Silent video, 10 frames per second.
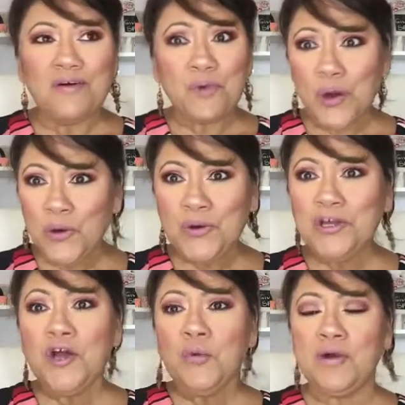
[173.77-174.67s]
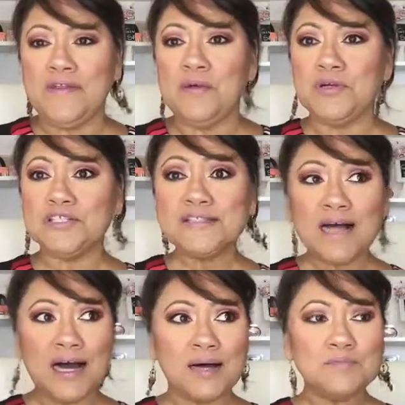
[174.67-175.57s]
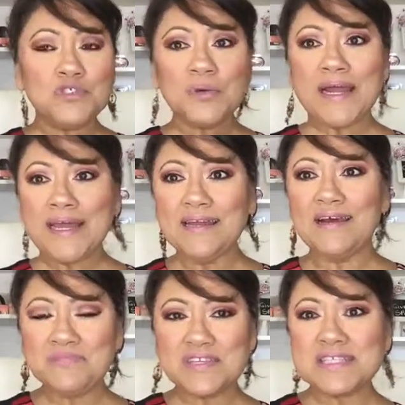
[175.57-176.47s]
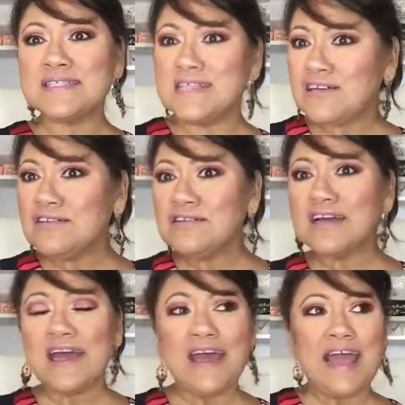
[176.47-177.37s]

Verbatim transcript: road where they would um, trade silk